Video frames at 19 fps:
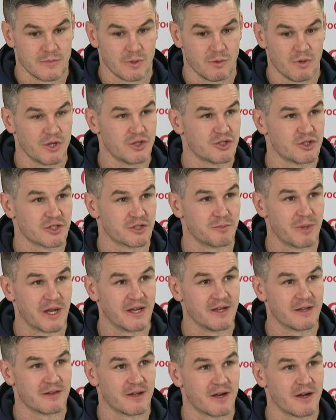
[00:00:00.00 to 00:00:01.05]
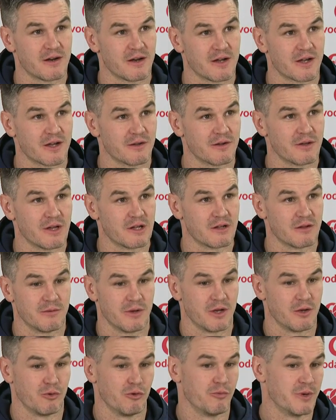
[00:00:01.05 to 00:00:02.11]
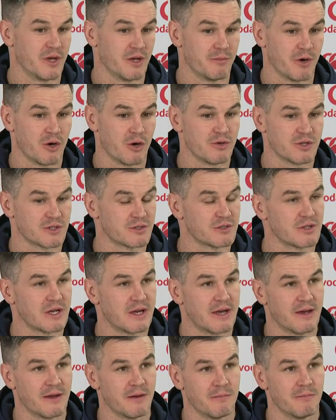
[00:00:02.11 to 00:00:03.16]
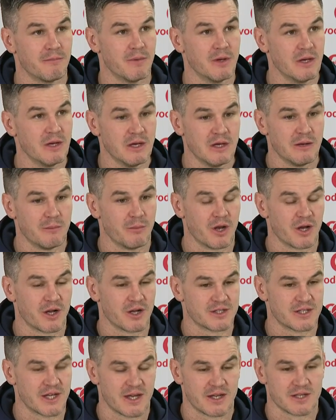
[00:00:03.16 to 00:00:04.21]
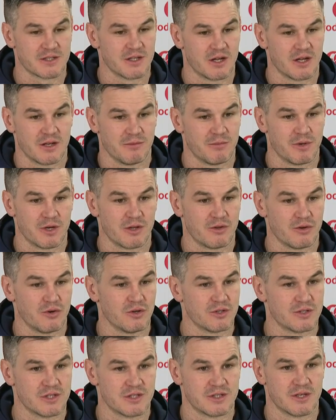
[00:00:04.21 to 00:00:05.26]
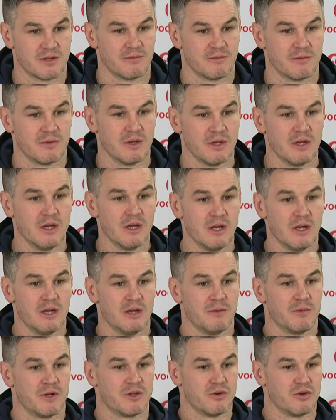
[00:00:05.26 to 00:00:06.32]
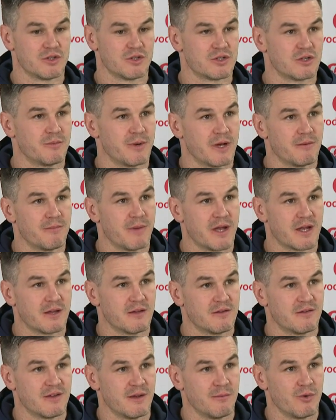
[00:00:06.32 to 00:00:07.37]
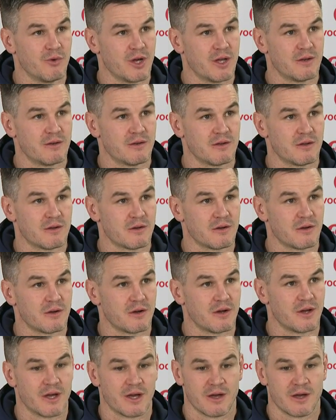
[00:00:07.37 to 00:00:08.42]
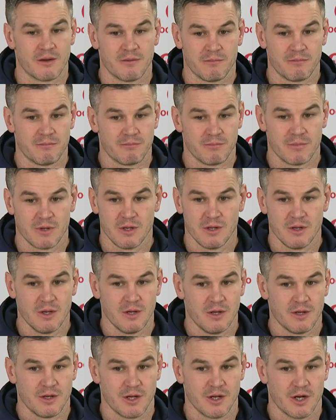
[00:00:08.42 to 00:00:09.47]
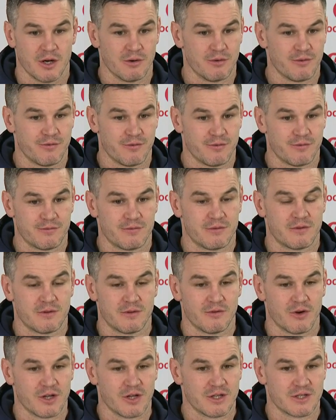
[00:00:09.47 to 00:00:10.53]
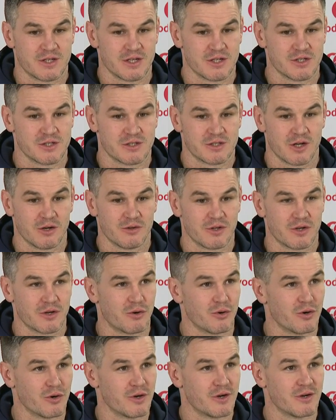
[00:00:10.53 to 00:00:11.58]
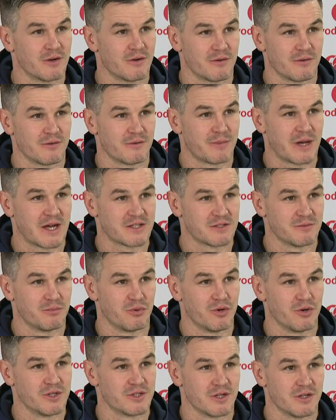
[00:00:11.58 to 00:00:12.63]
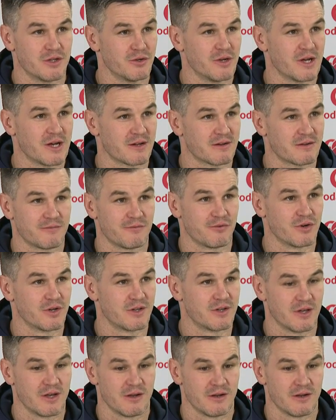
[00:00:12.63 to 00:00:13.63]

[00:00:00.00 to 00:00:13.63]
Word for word: I just explained it there. Like it, it'll, it will be a bonus. Um, but like I said, it's not in my thoughts. It's in my thoughts are about making the team win. Uh, um, you know, the right decisions to go to the corner and pass some points, I'll do that for the team.